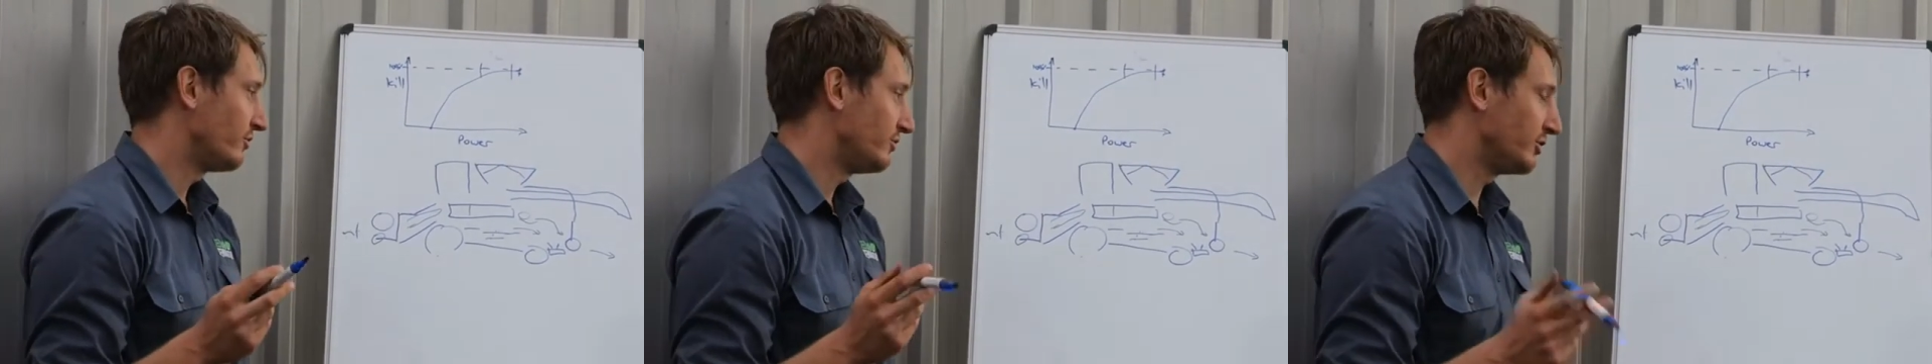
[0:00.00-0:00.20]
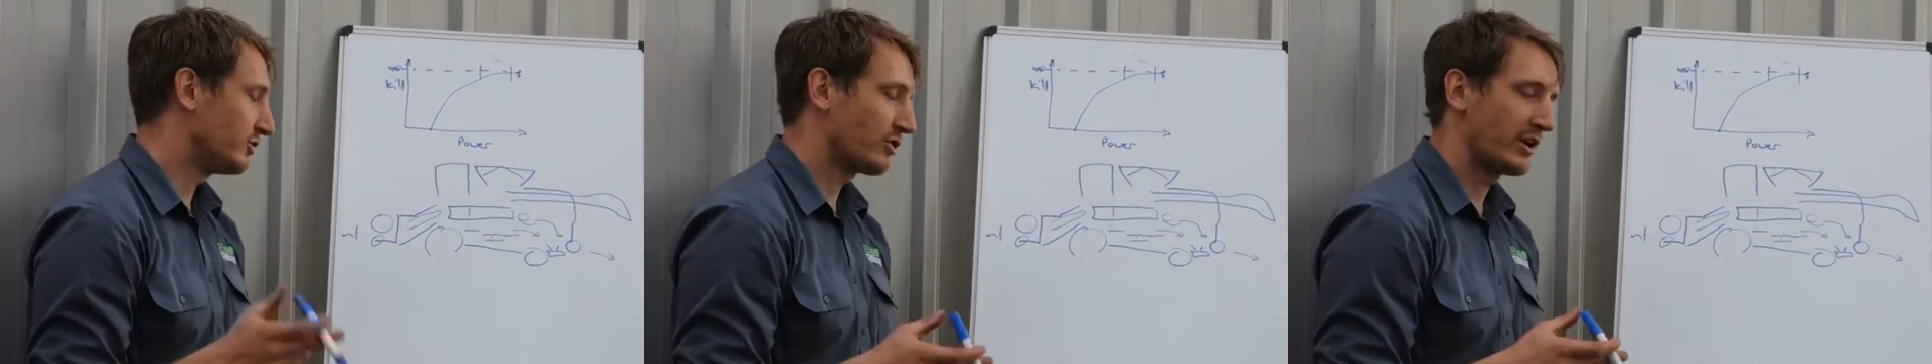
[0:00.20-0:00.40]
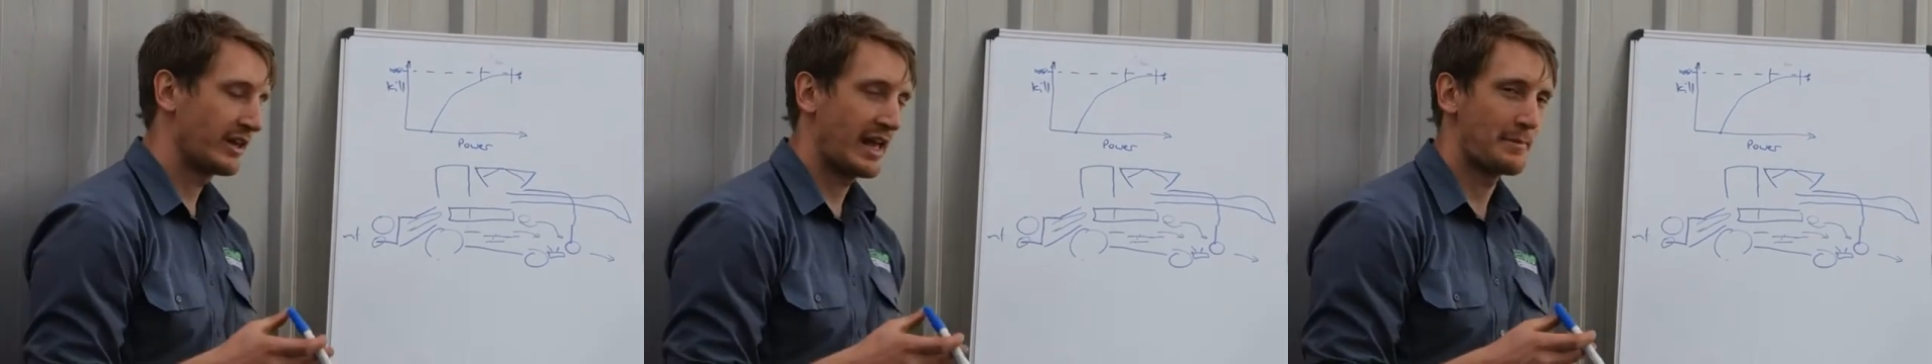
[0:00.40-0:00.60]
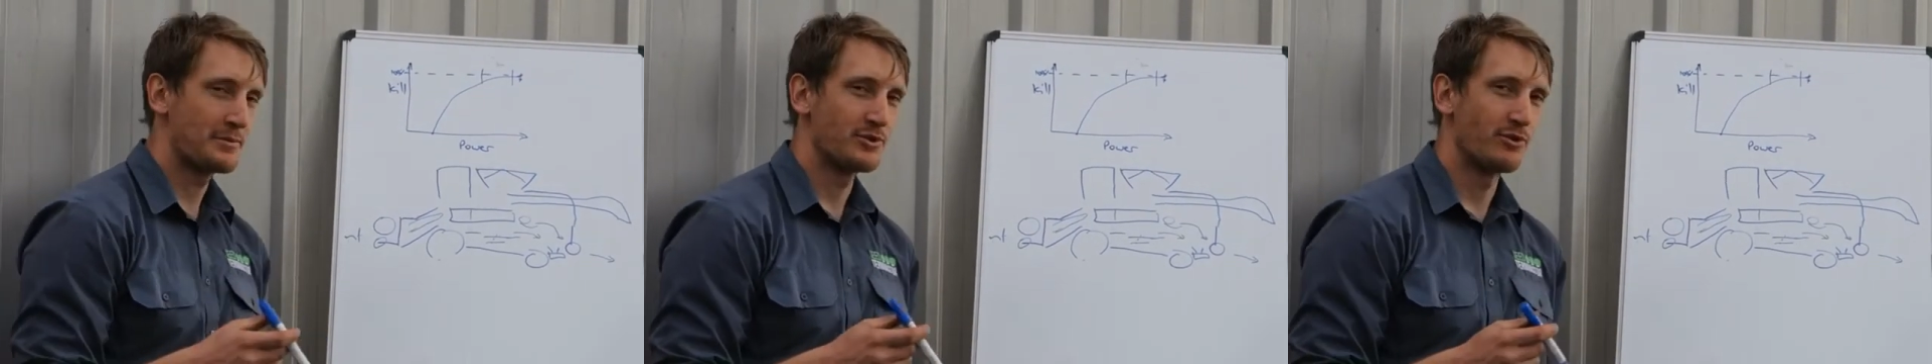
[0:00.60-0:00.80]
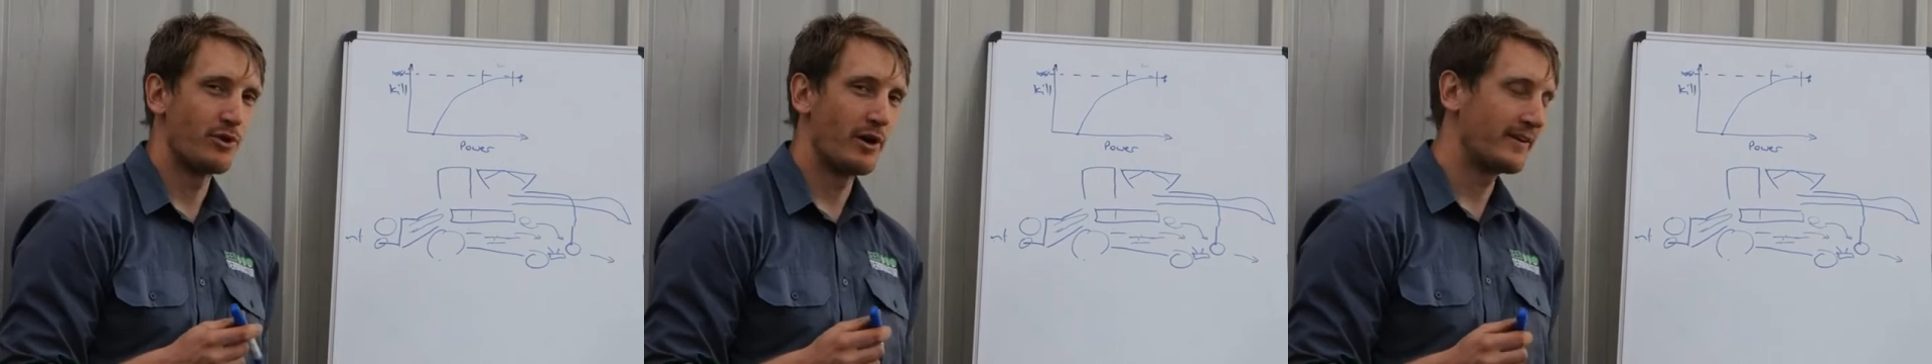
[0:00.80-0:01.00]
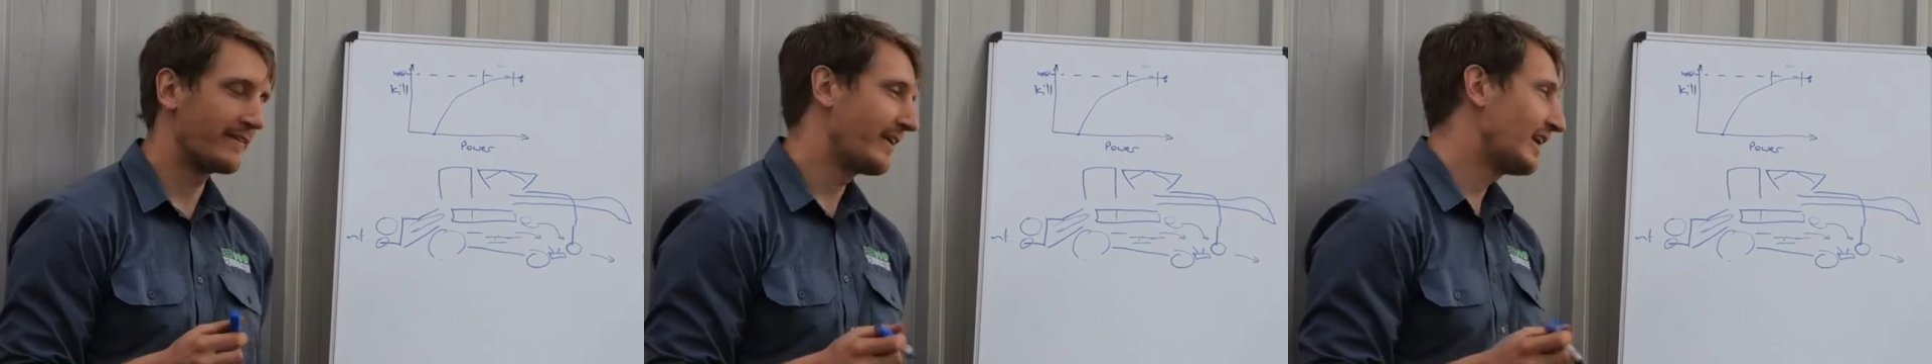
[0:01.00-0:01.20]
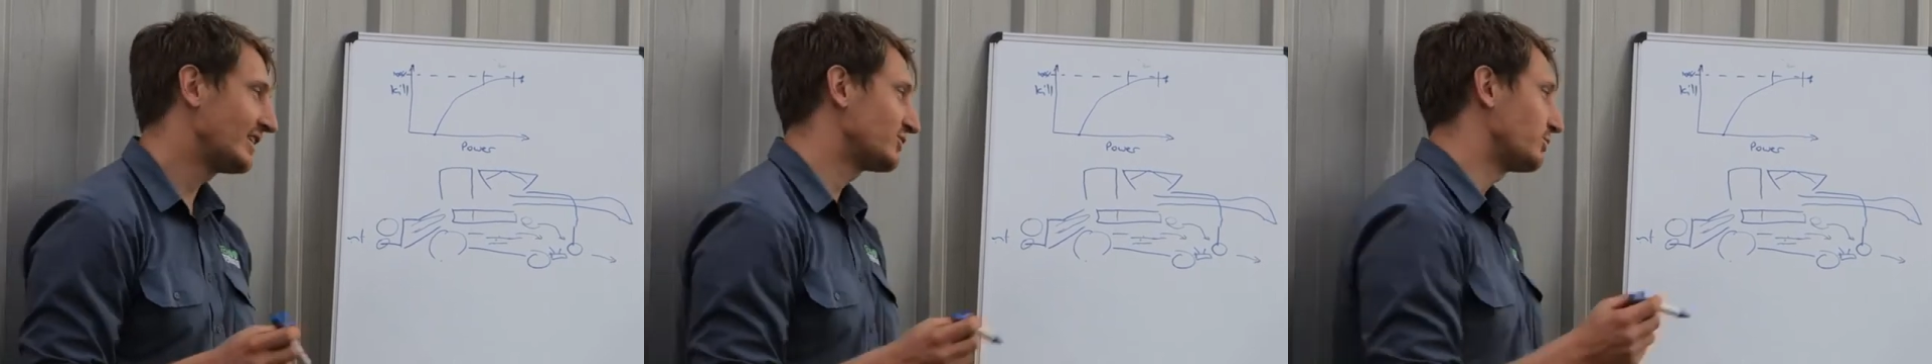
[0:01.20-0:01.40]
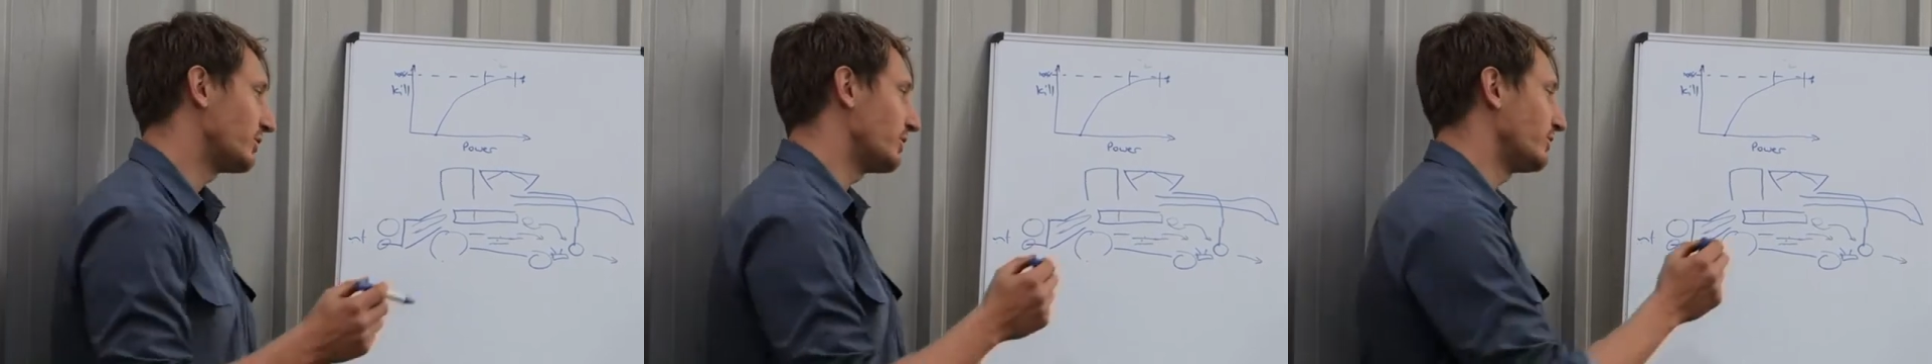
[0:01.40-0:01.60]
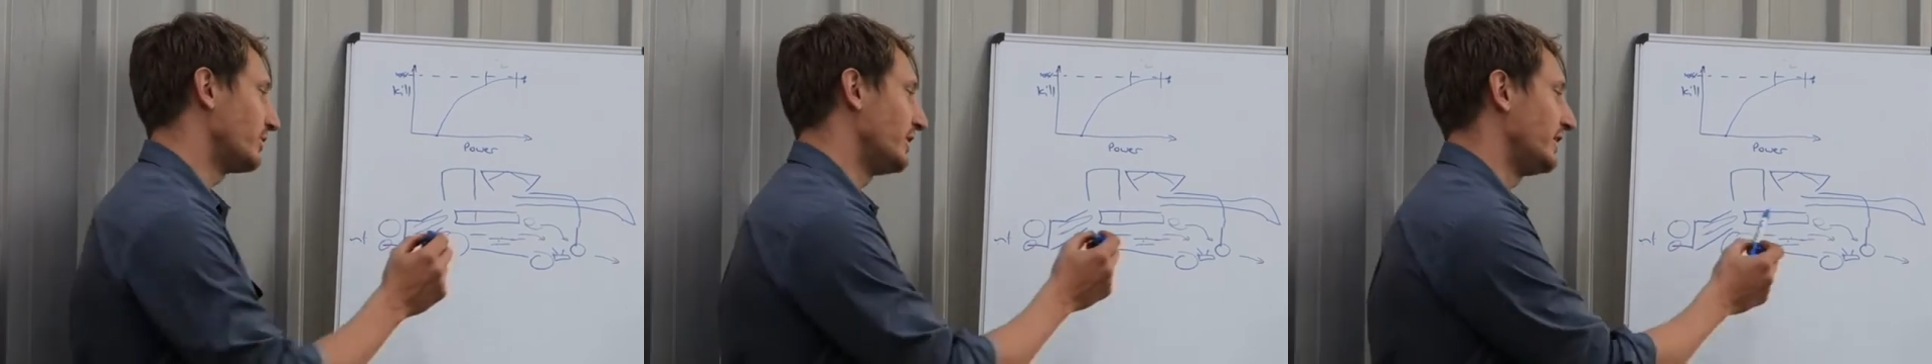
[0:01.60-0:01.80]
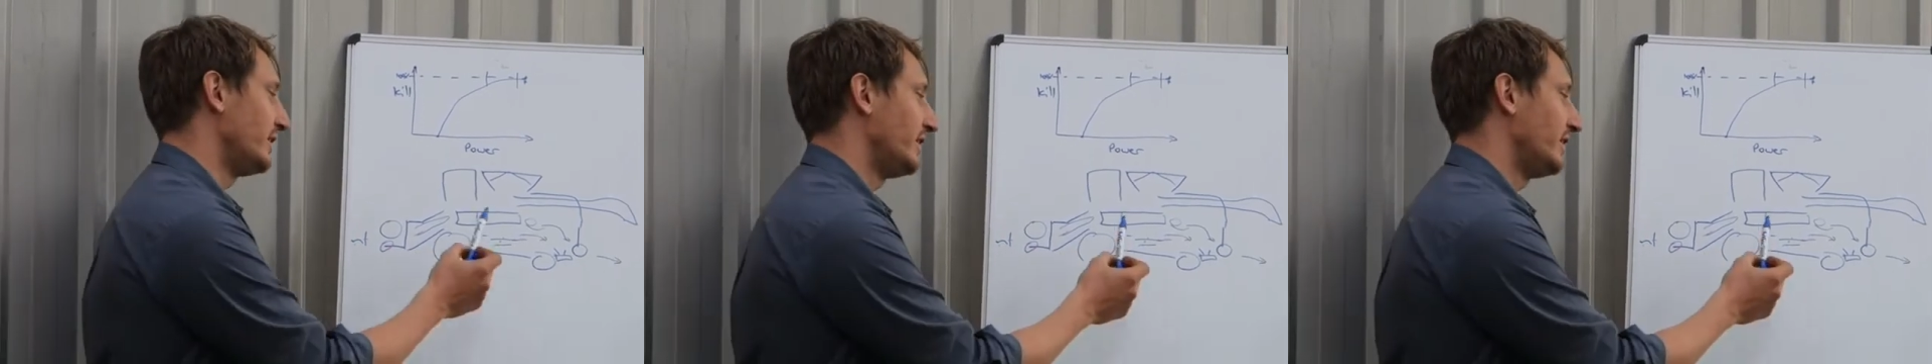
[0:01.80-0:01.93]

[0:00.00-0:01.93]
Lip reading: you're trying to capture ryegrass, well,